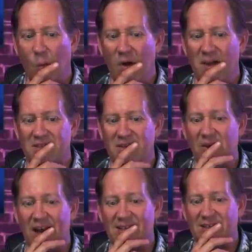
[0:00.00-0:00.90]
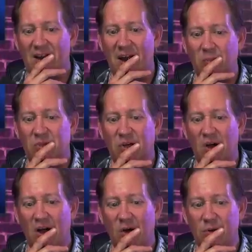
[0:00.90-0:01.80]
When's the last time
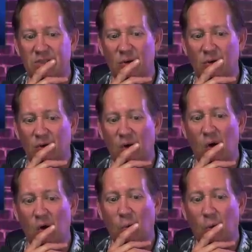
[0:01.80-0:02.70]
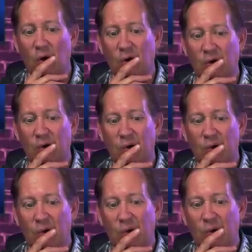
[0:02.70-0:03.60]
Chicago was known for hard work
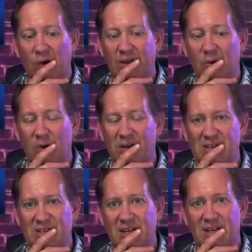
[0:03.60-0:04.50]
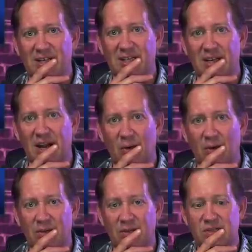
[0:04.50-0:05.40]
and the Windy City's
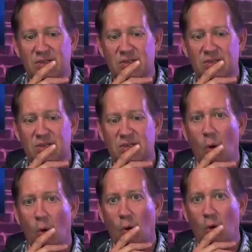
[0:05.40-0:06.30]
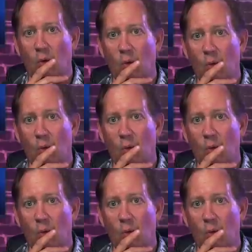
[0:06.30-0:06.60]
inherent soul?